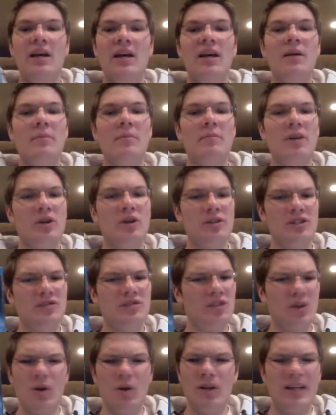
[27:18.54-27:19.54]
but
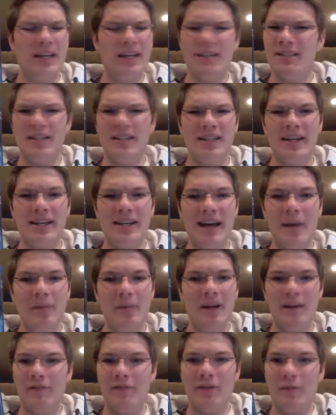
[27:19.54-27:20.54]
Christopher Nolan didn't get
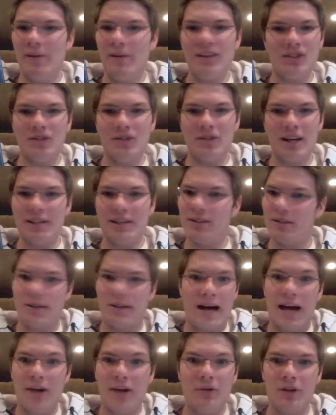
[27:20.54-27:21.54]
nominated for Best Director.
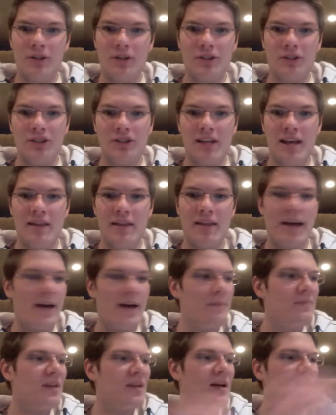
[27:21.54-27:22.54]
I don't understand
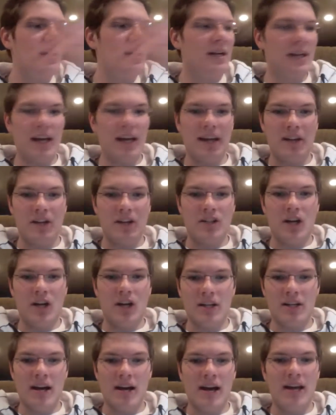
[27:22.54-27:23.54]
that. And The
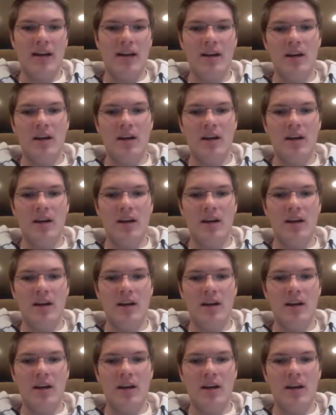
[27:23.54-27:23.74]
Dark Knight,